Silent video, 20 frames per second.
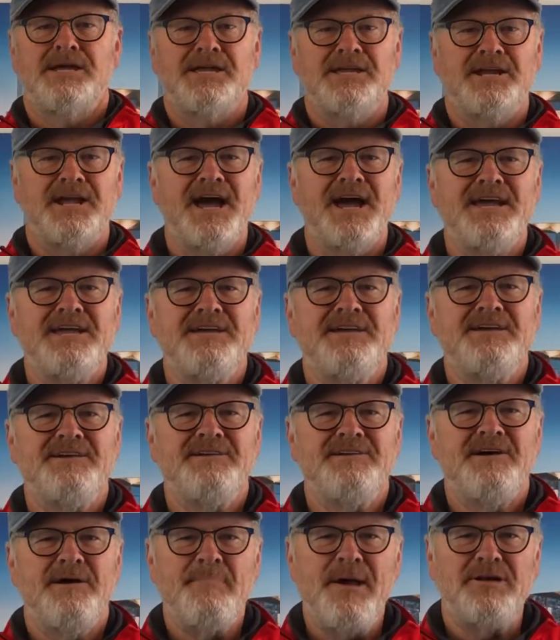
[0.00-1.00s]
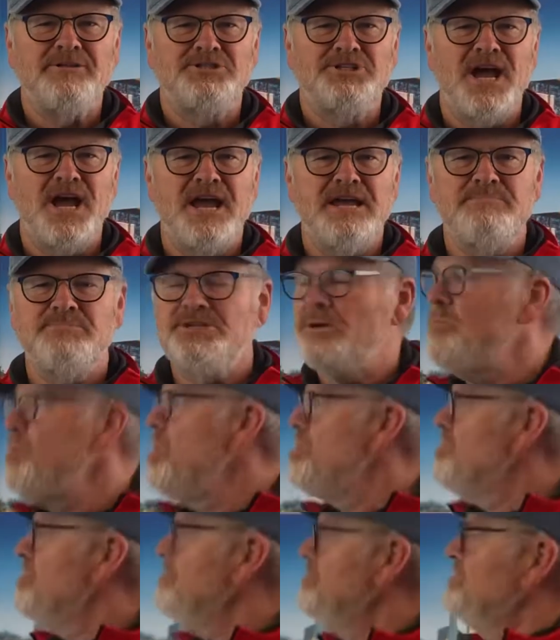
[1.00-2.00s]
G'day, Mel James, and
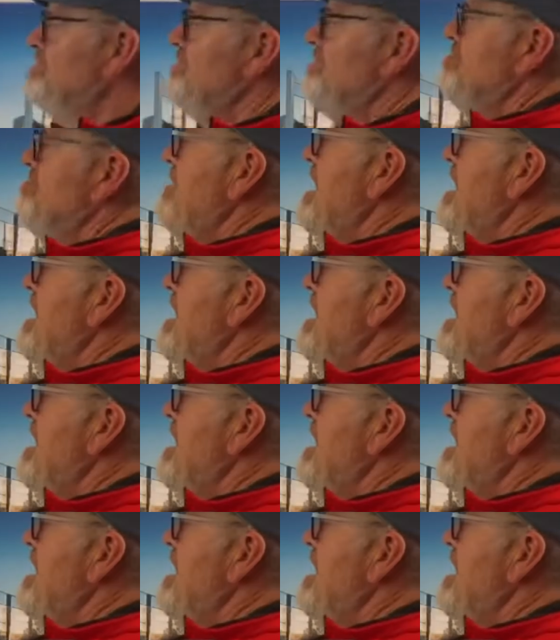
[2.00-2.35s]
welcome to